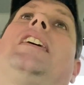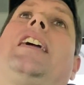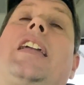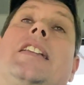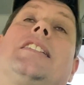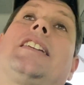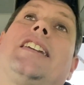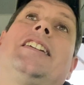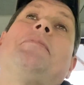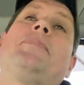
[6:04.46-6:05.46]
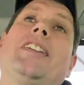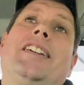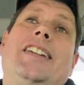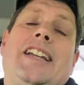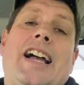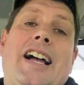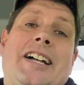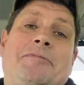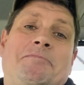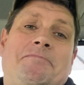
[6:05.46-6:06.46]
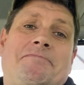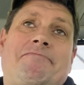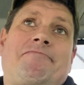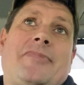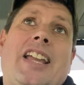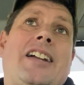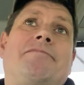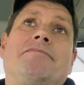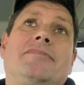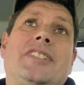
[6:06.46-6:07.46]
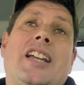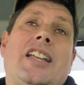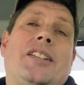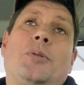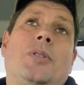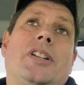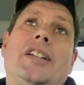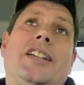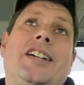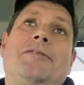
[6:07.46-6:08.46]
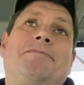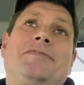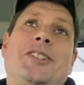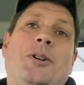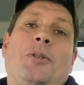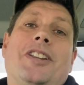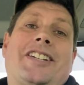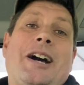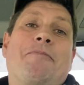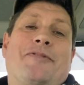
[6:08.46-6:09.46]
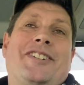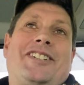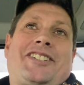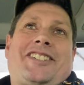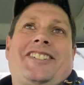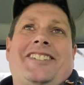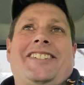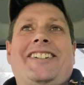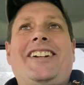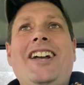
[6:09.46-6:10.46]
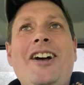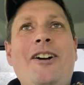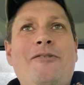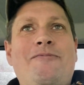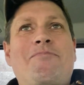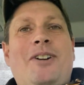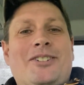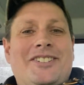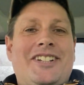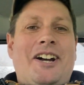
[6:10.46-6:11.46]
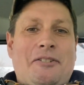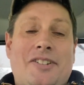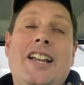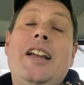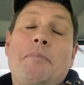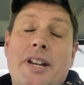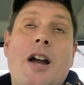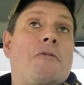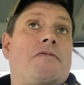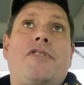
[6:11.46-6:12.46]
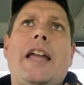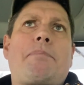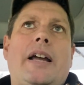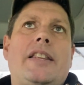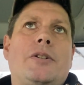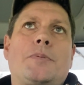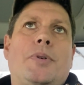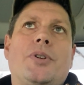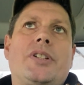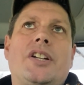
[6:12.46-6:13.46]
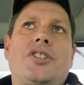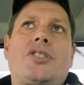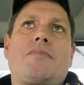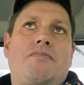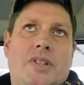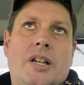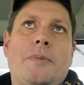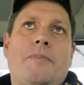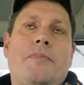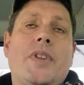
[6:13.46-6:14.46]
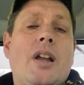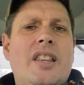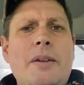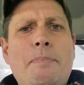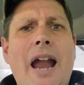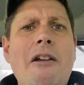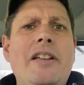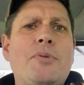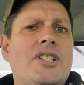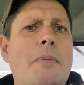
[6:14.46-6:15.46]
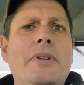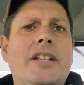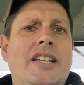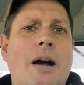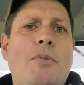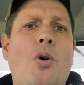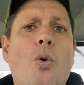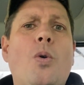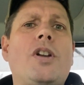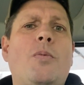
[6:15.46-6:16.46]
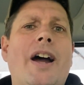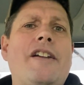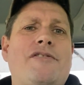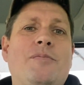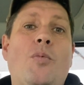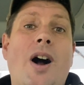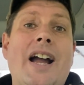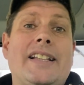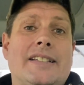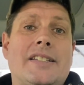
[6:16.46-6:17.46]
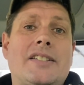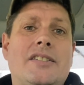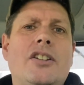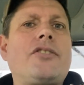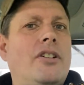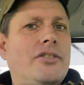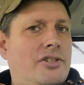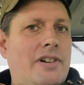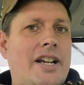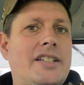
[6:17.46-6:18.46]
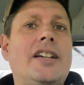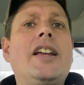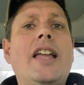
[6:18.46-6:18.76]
heated seat, yeah, and all the comforts of modern life. But no, fair play to those boys that are just, you know, apparently it was somebody had come all the way from Wales, not on a tractor.